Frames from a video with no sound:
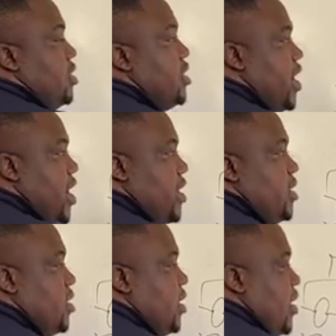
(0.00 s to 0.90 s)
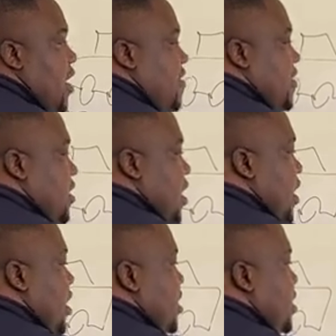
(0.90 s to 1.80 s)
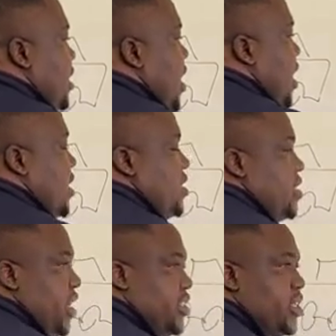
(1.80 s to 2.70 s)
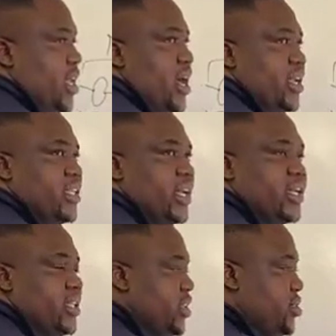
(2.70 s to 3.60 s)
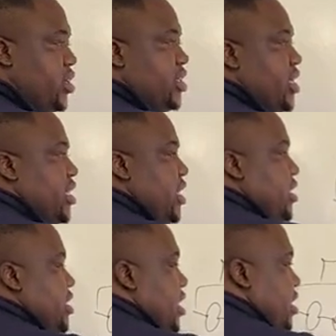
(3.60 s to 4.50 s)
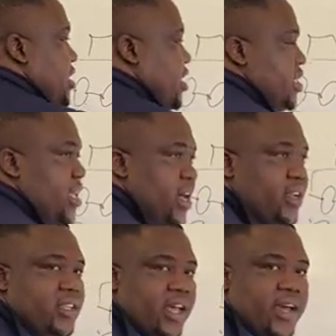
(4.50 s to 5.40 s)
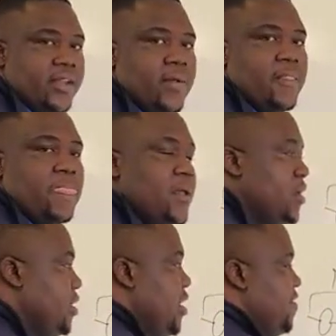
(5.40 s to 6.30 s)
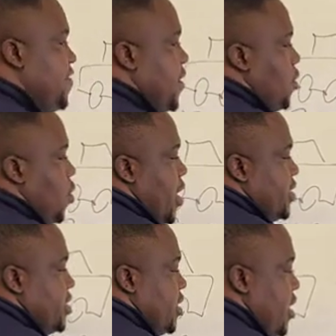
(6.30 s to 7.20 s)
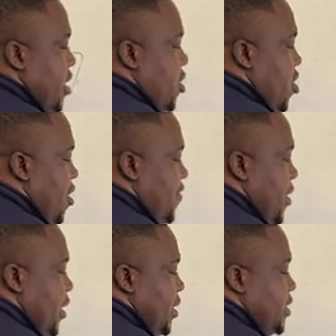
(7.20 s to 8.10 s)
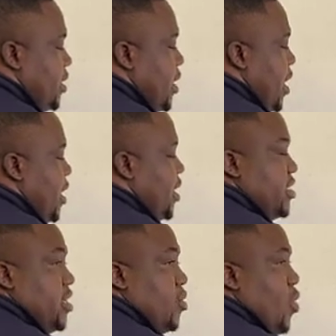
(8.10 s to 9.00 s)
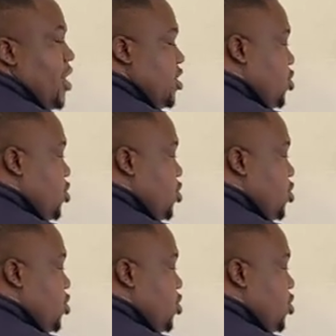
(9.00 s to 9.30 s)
then even the listener is stationary, the source and the listener is stationary, then the frequency of a listener is equals